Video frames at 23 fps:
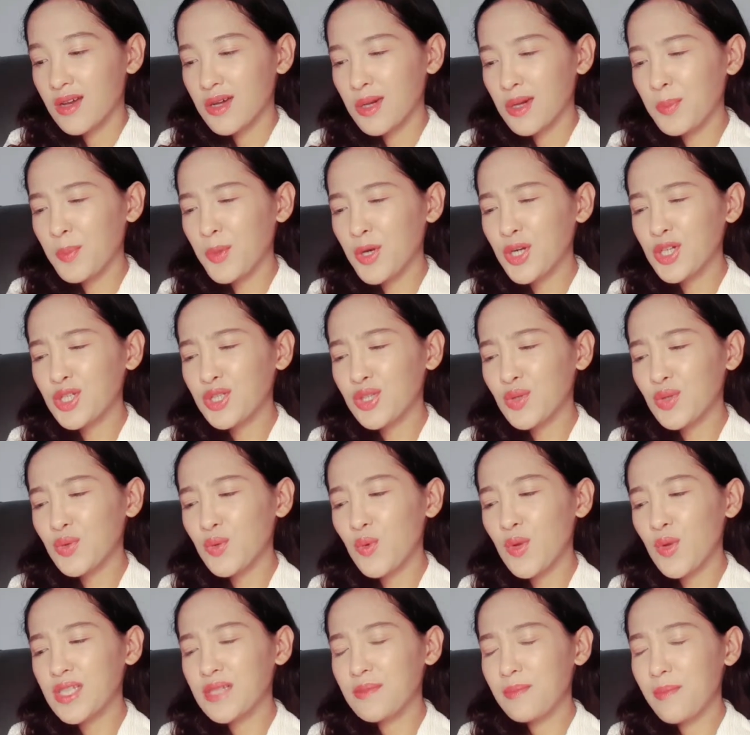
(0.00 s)
A person who
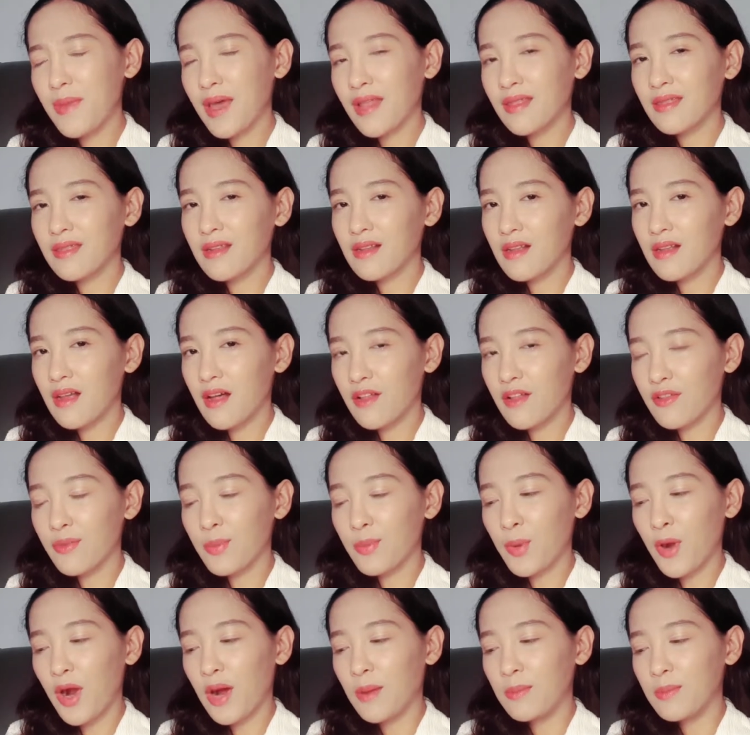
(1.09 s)
has mental health
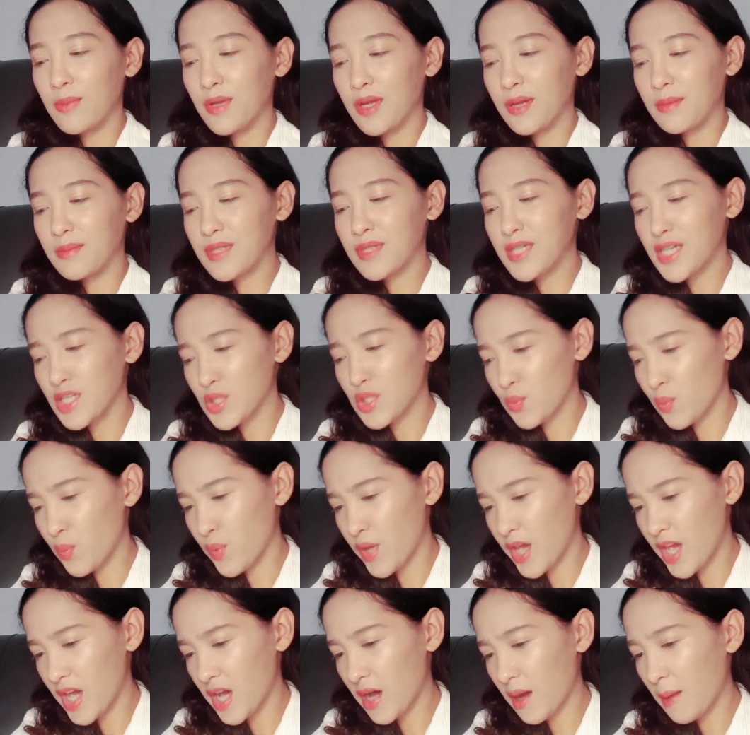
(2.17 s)
problems is
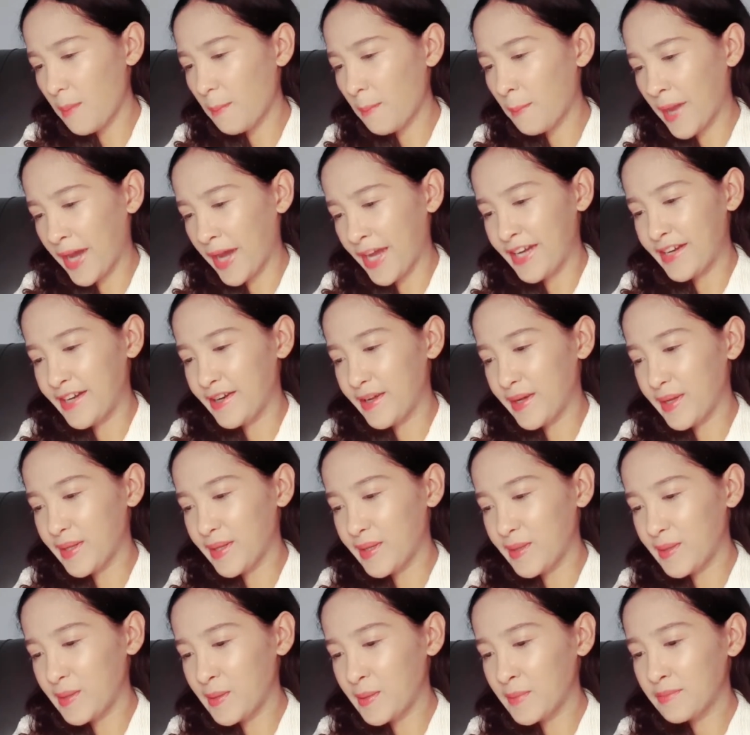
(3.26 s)

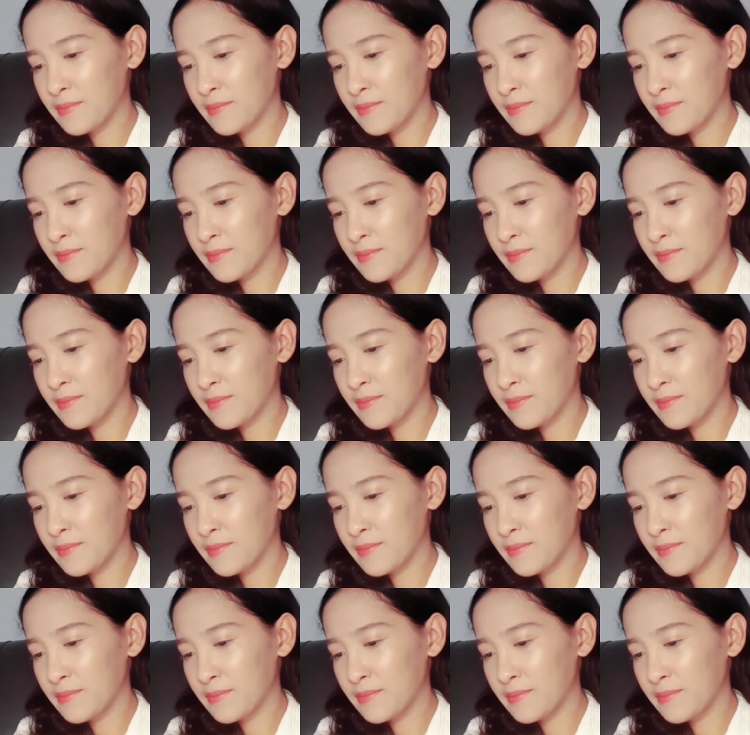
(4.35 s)
weak-minded.